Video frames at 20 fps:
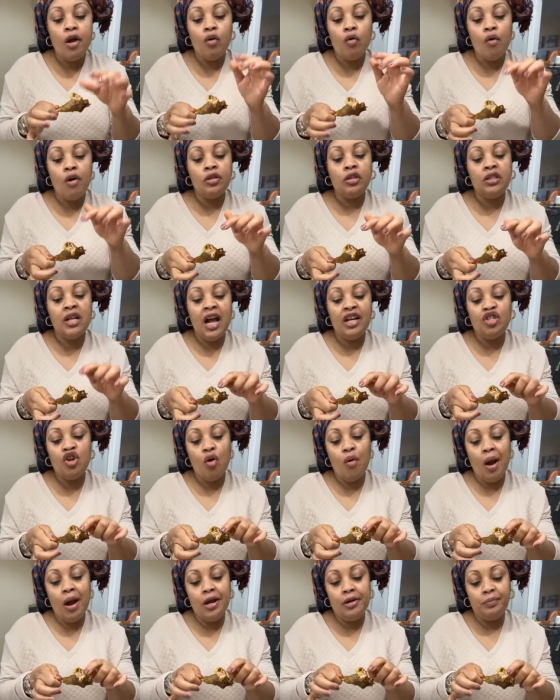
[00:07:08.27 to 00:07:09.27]
it grows
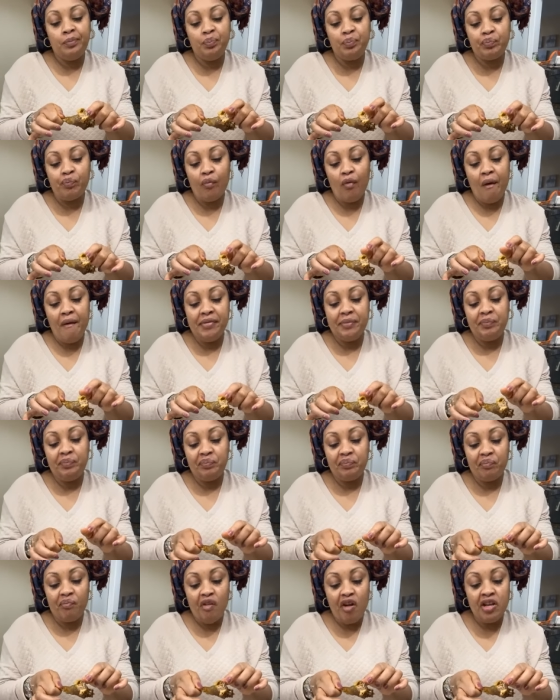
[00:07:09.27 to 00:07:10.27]
naturally.
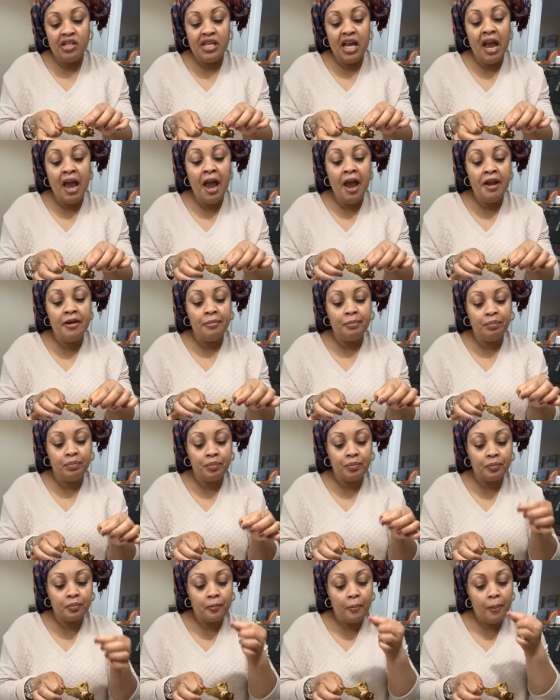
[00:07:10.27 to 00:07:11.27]
It's hen.